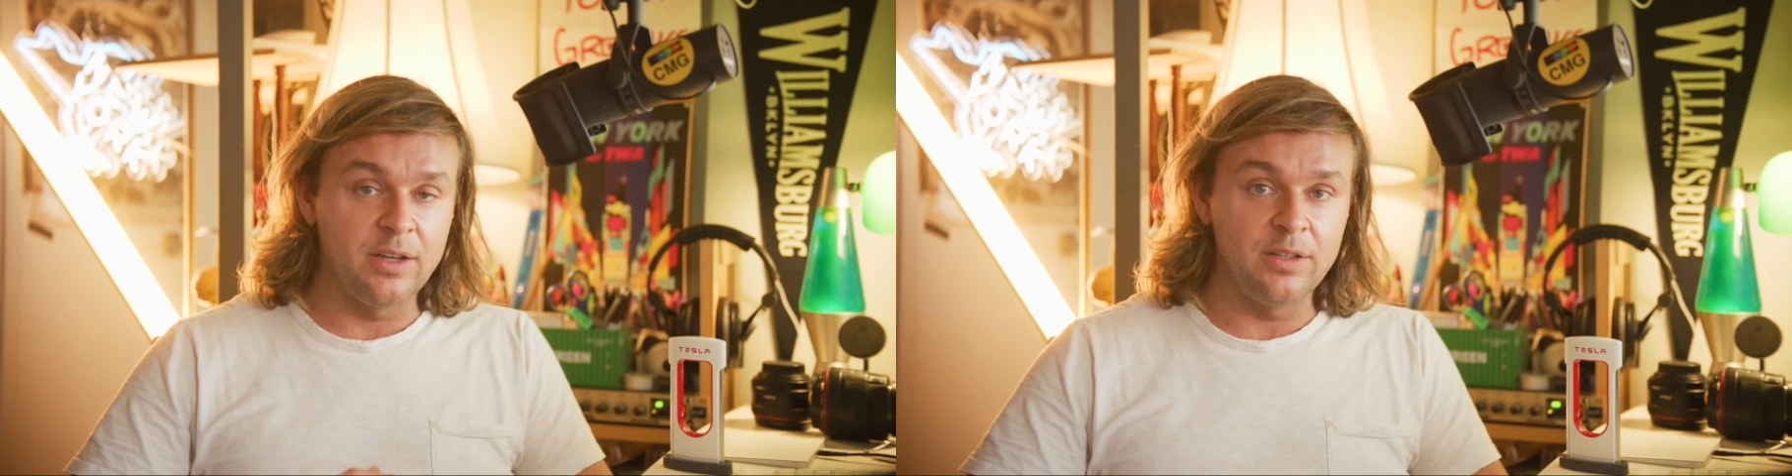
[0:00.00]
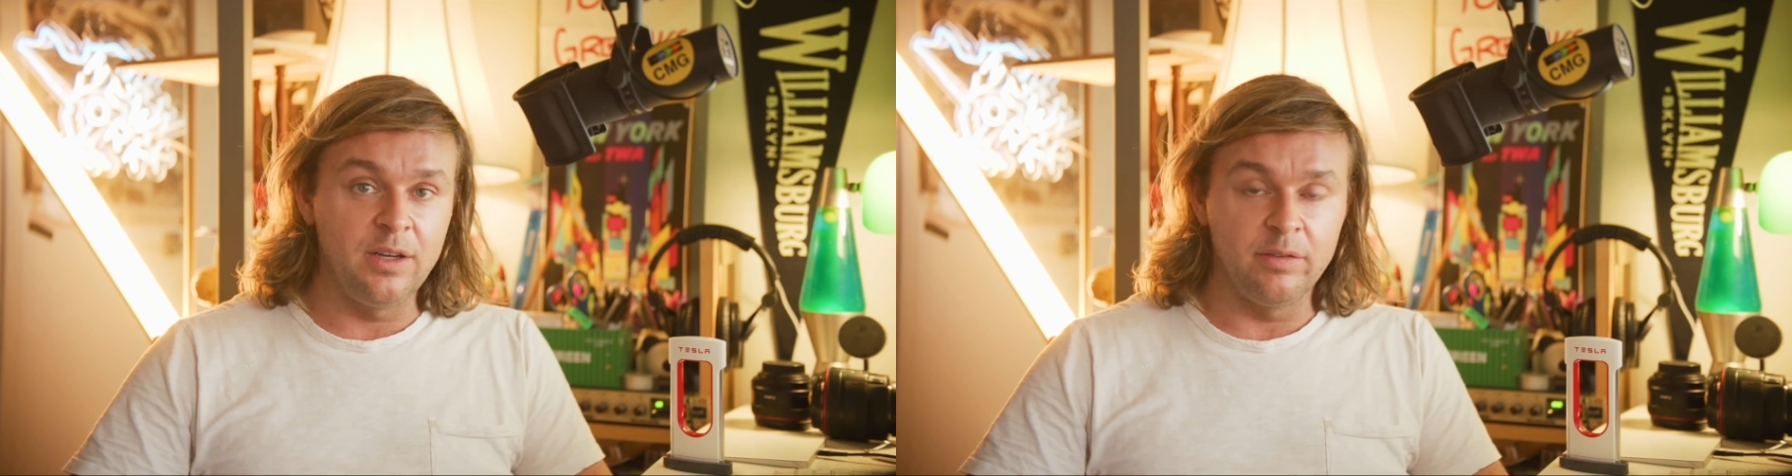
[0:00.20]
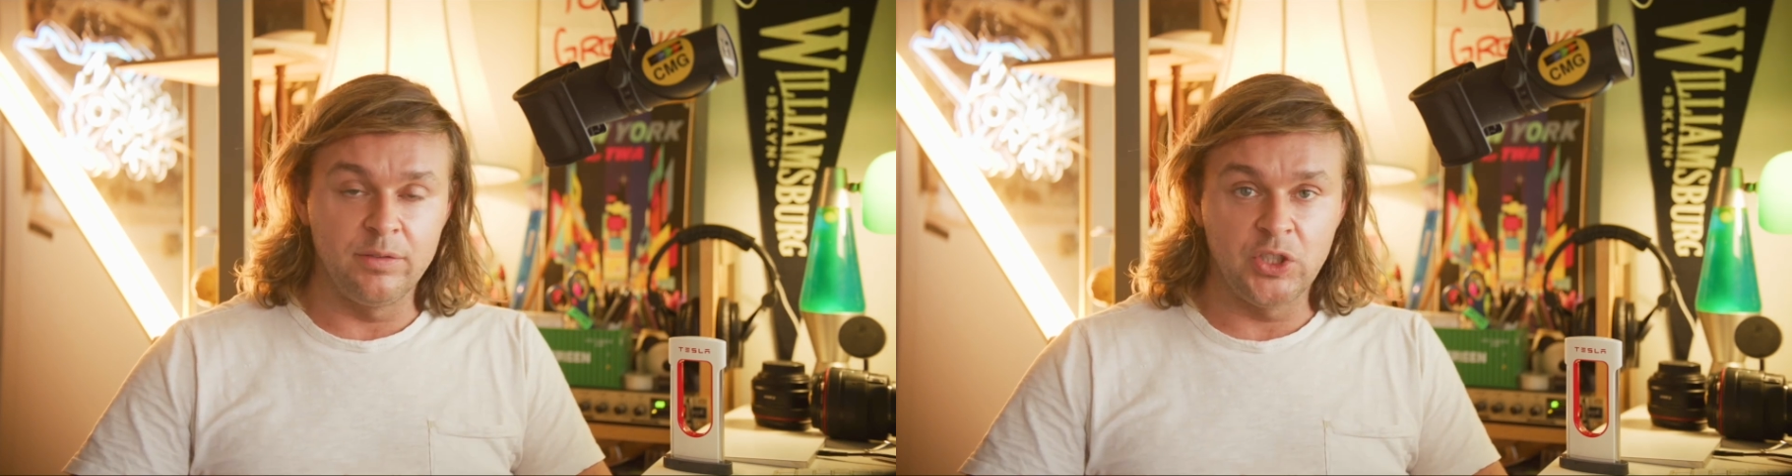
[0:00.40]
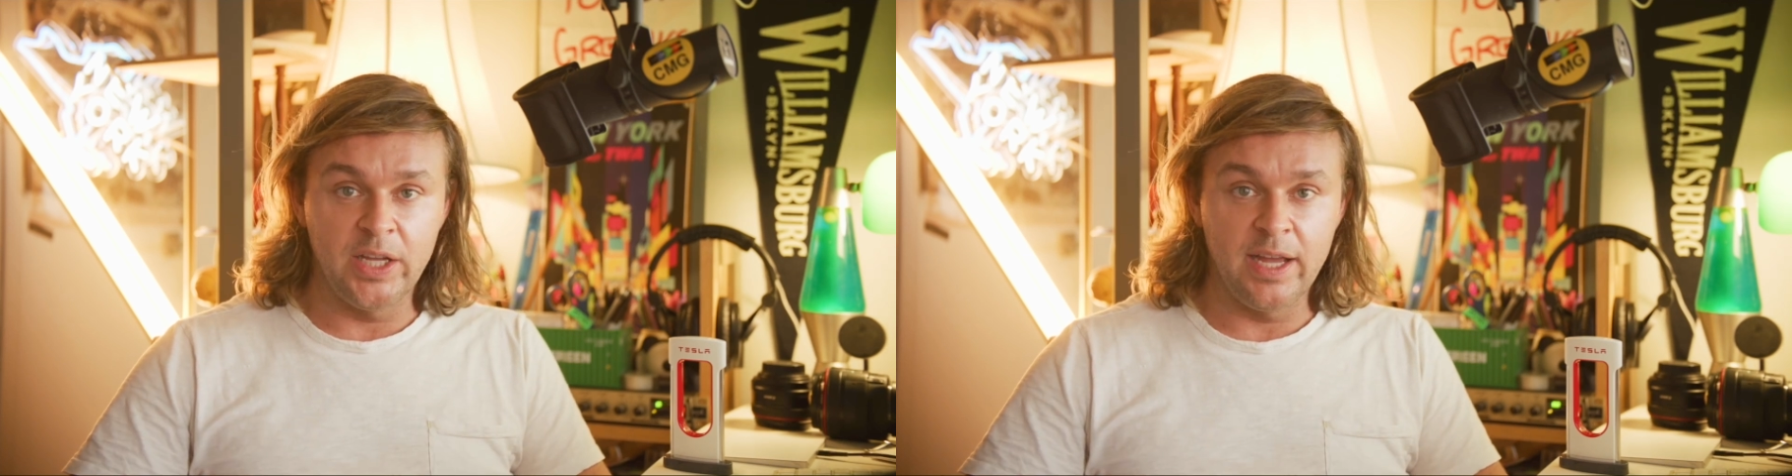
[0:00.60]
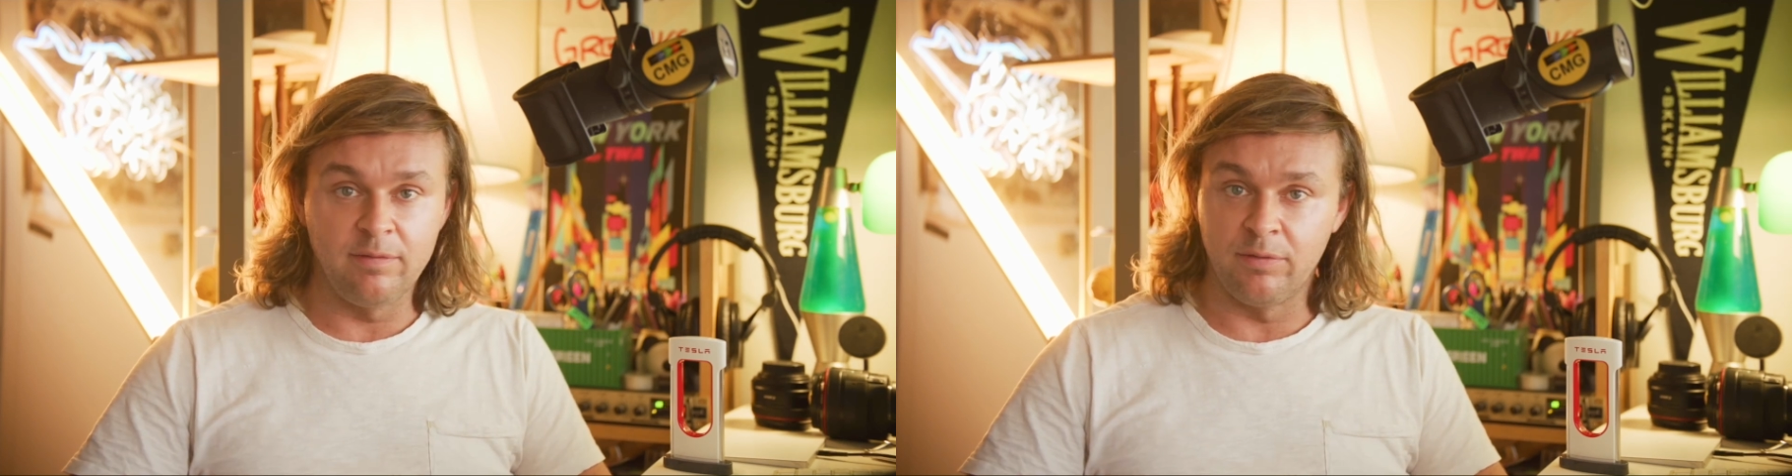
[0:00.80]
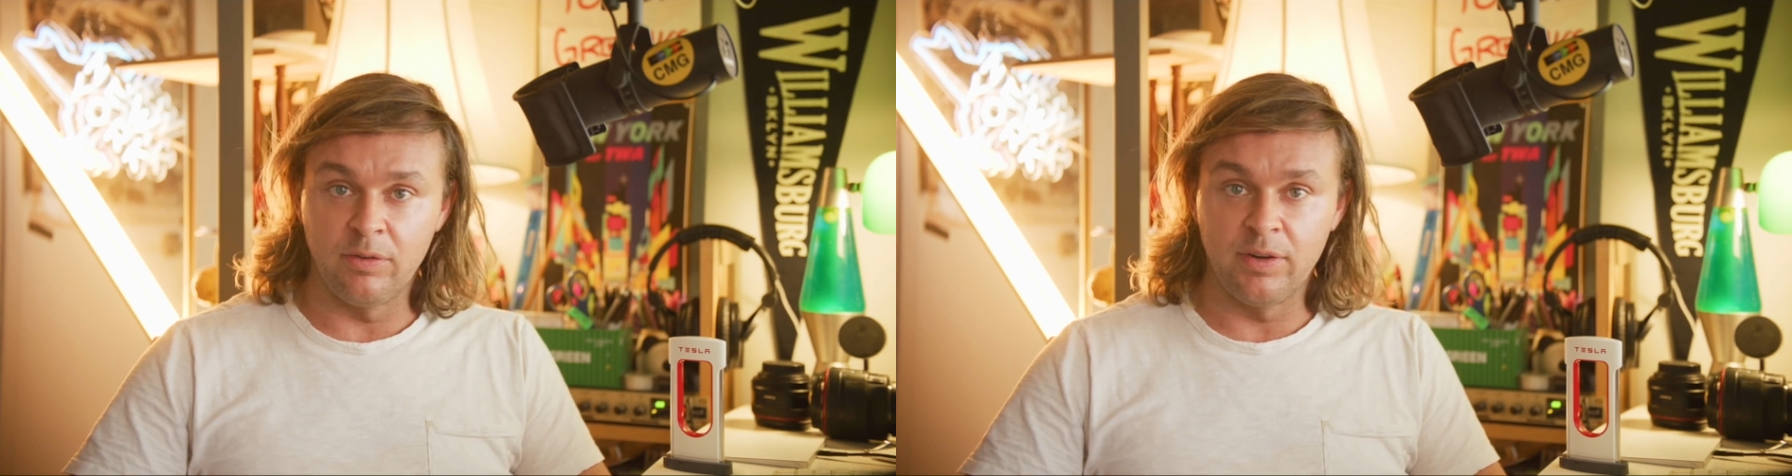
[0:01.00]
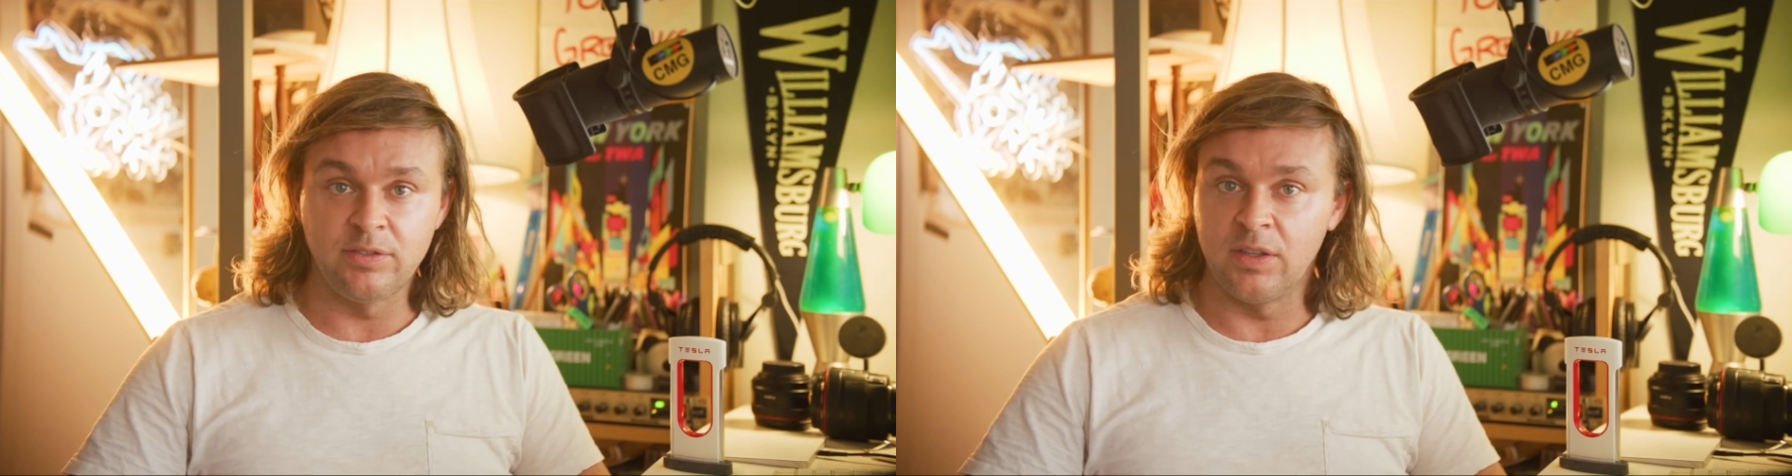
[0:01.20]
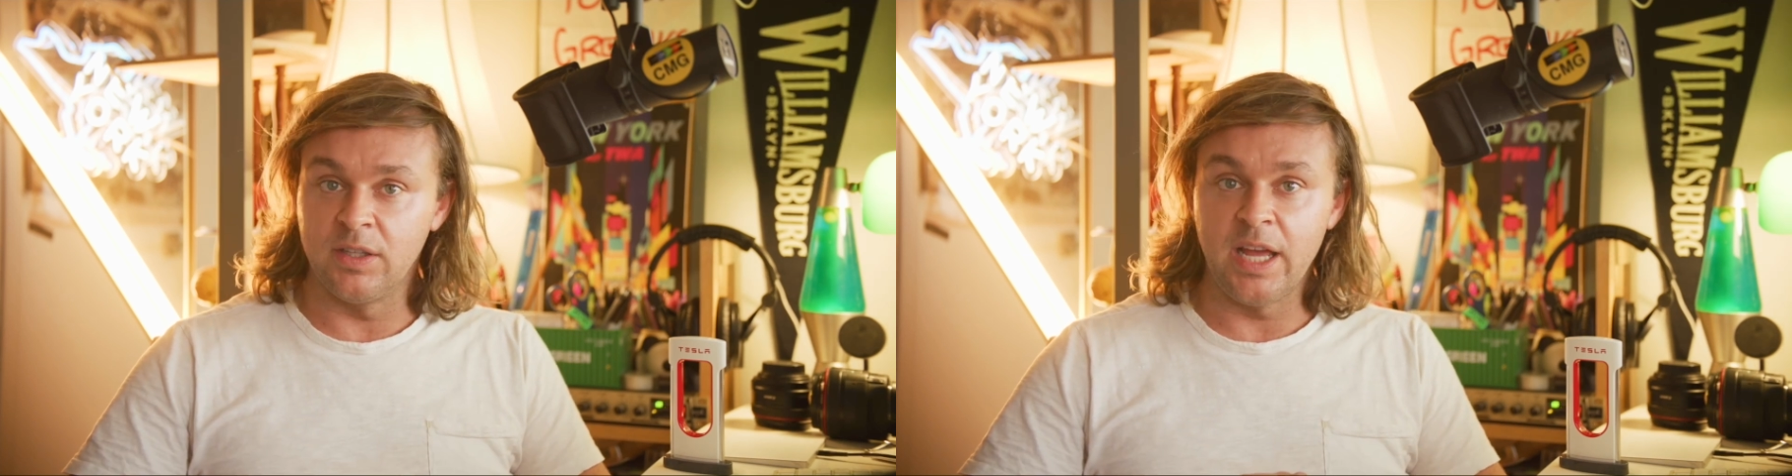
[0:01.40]
good coverage again for the
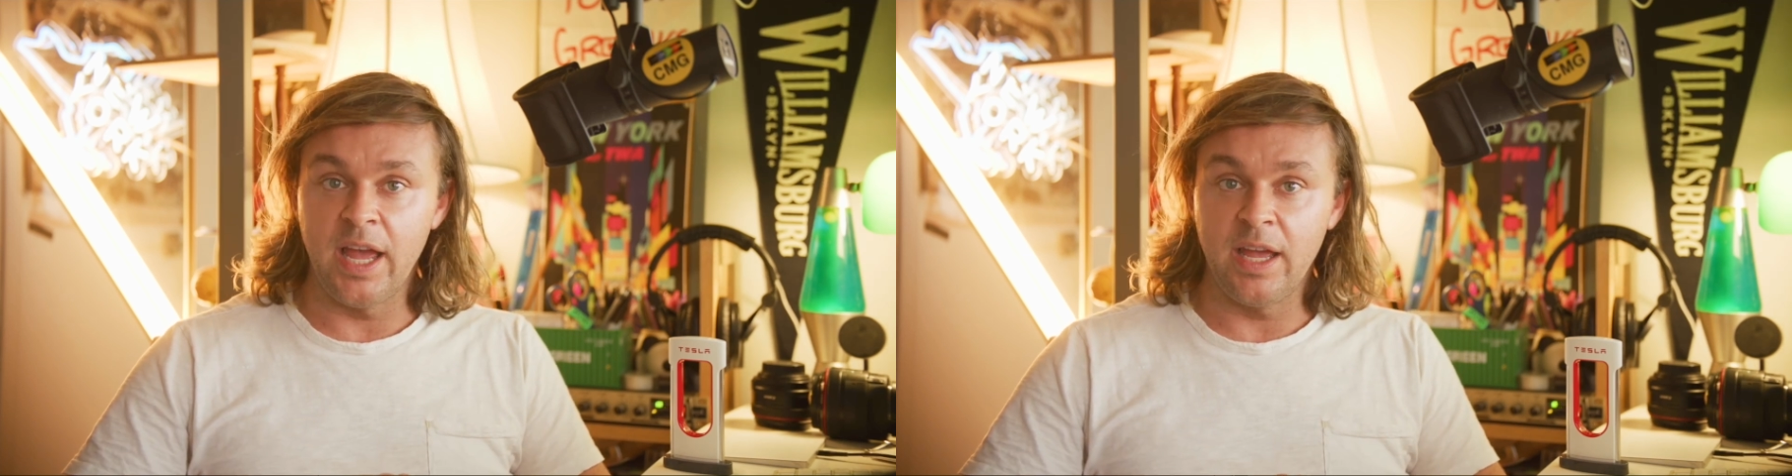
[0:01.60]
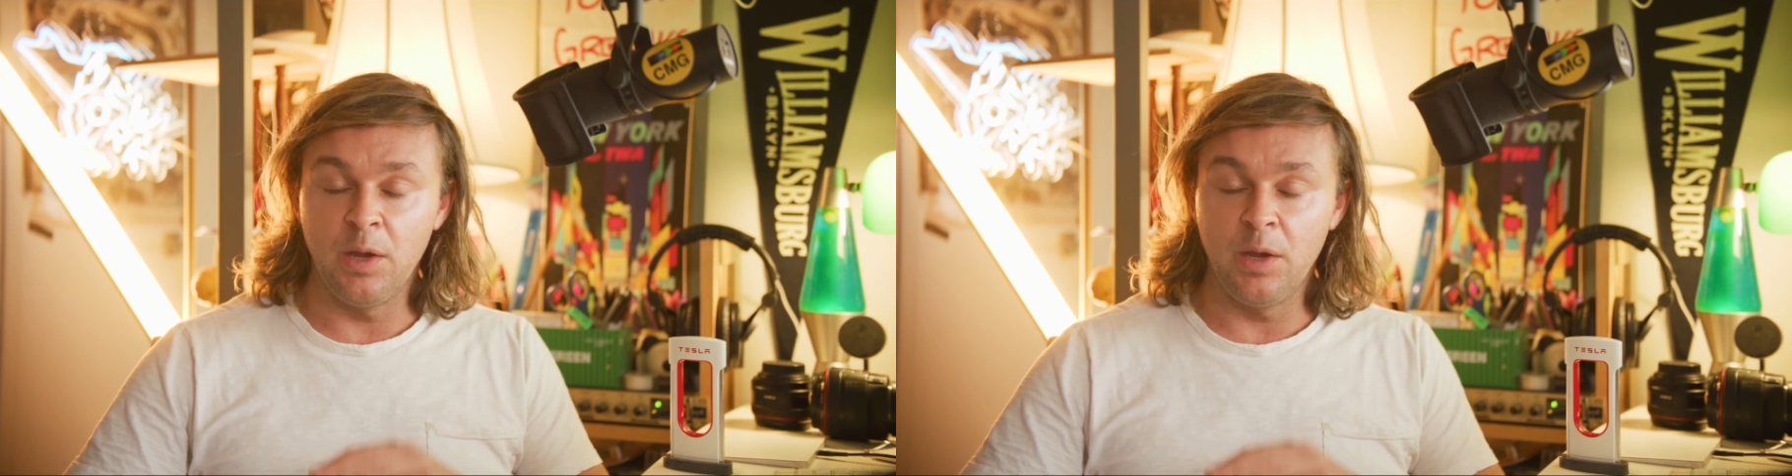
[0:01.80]
rest of the day.